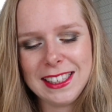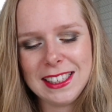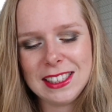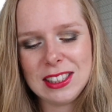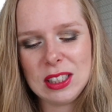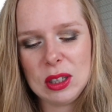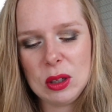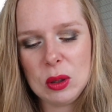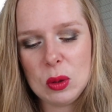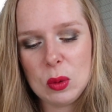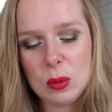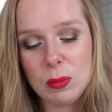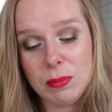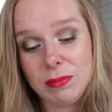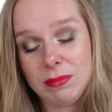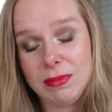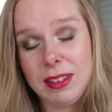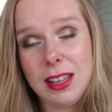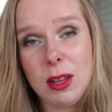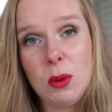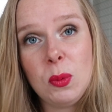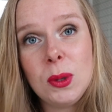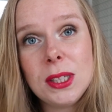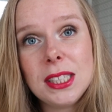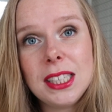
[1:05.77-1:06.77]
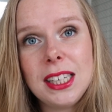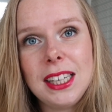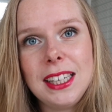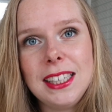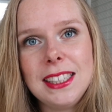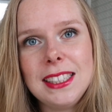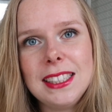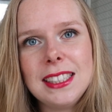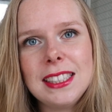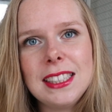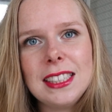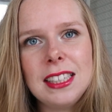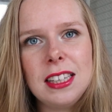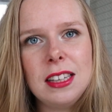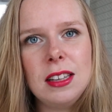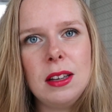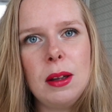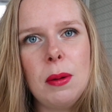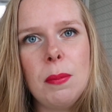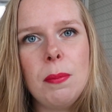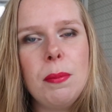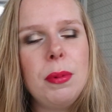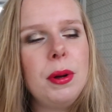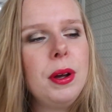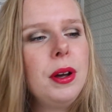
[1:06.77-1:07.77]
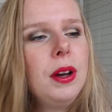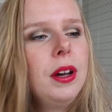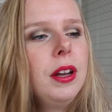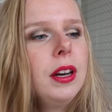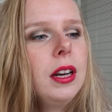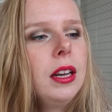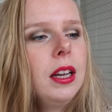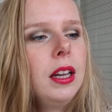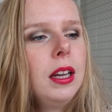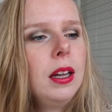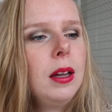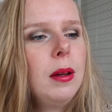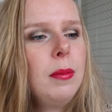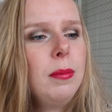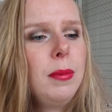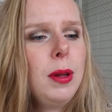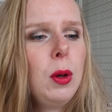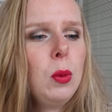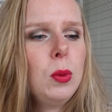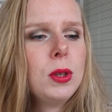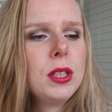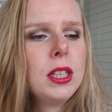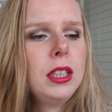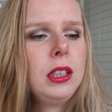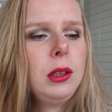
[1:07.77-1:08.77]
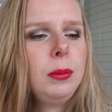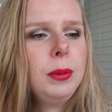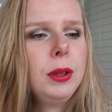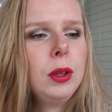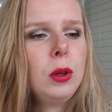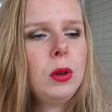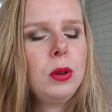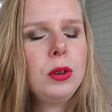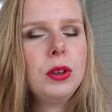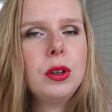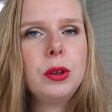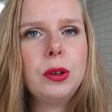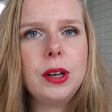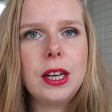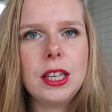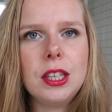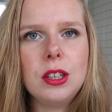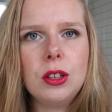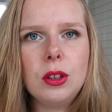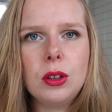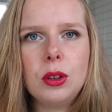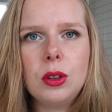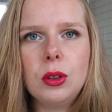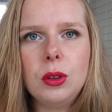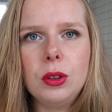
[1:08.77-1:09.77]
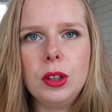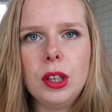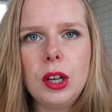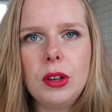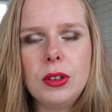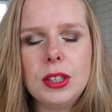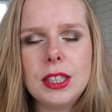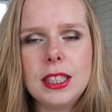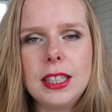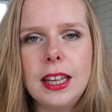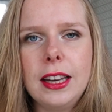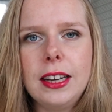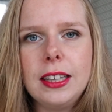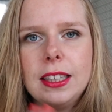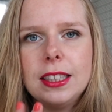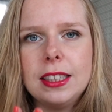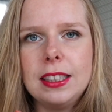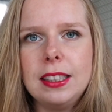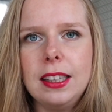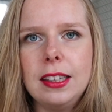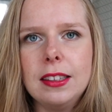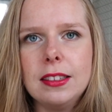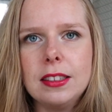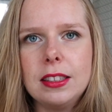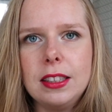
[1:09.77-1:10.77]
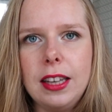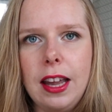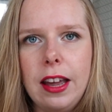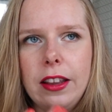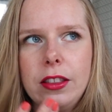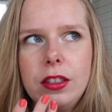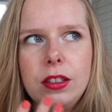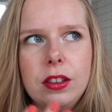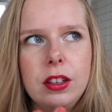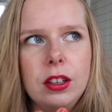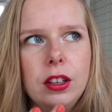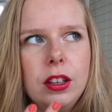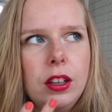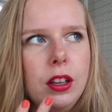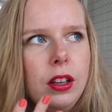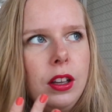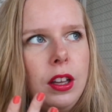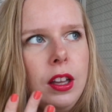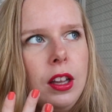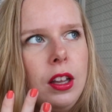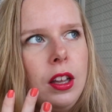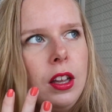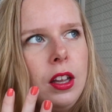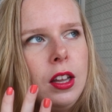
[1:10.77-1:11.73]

So it was nice, but um, it was a little bit older and you could notice that in the sense that the